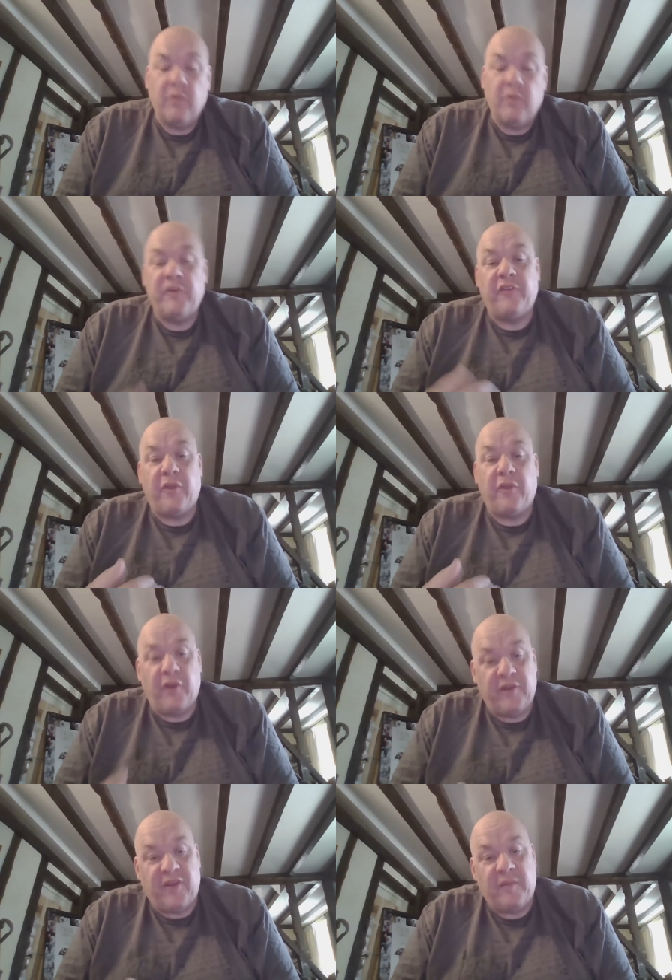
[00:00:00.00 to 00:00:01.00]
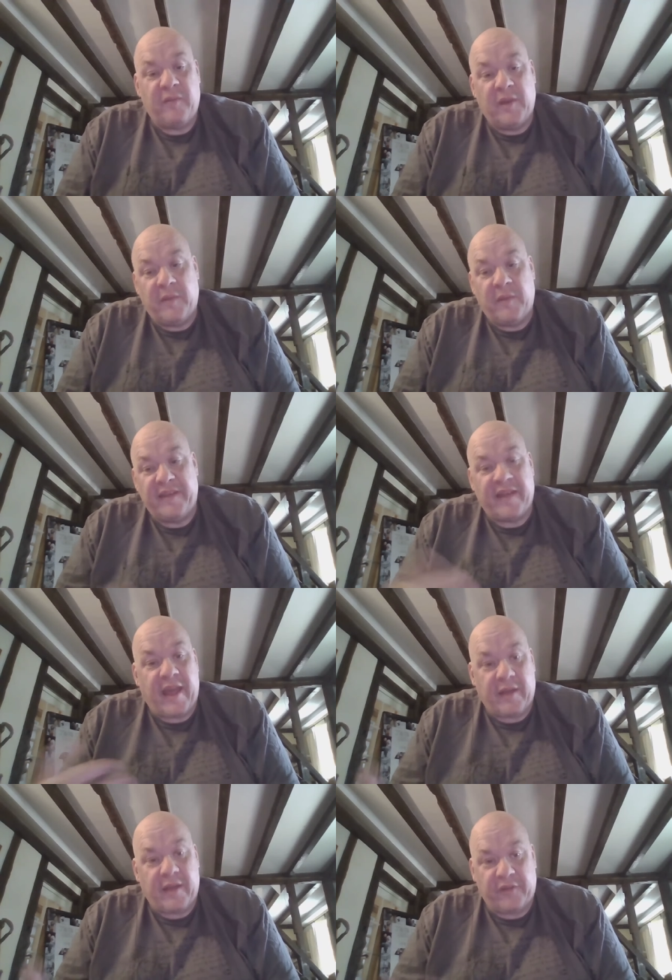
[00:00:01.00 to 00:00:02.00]
which is a 35mm
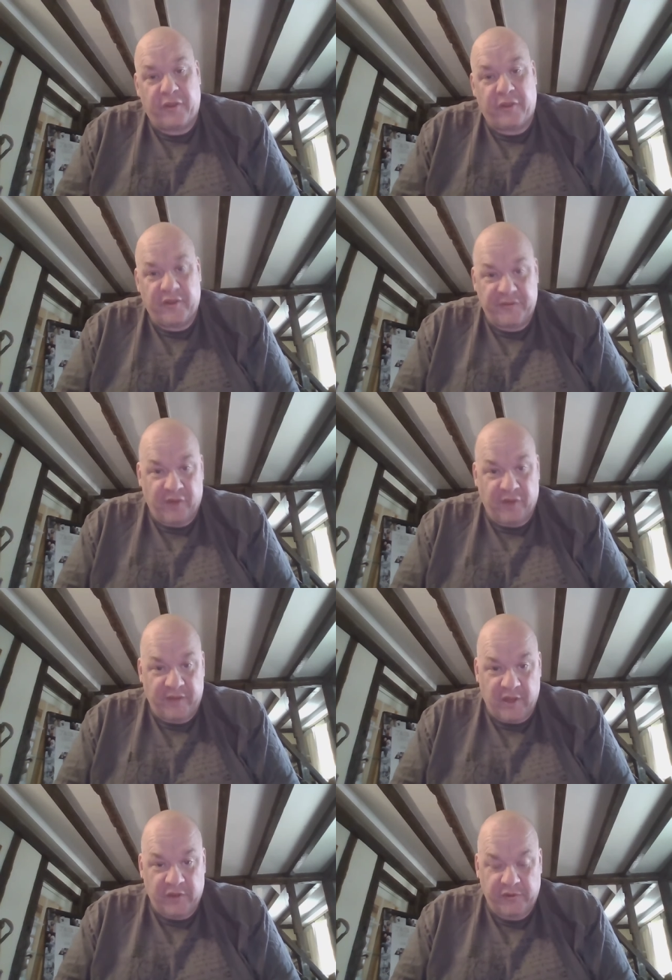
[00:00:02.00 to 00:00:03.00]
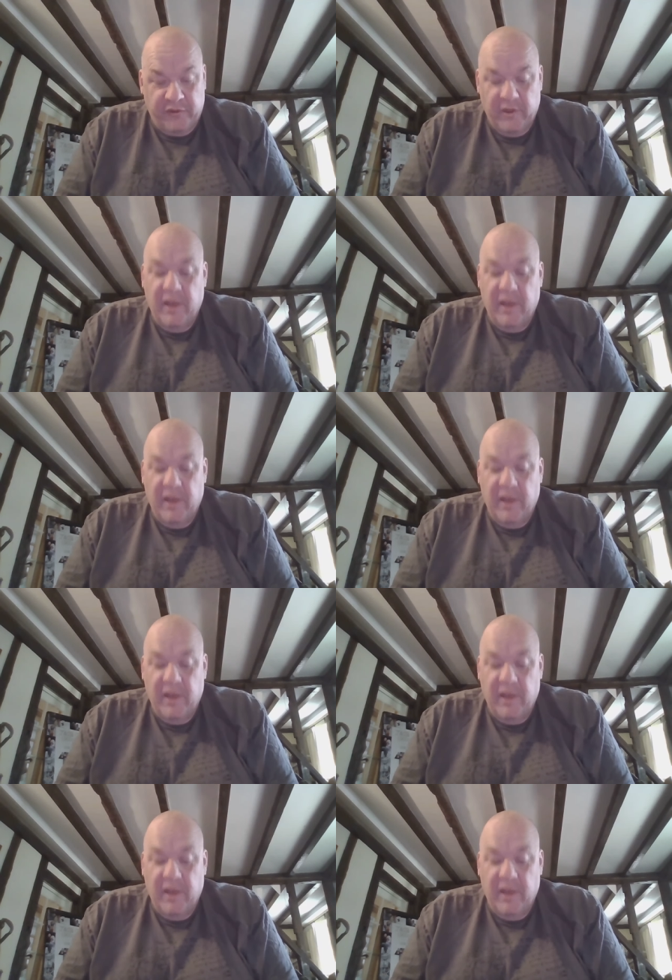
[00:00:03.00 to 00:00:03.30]
out to 35 yards,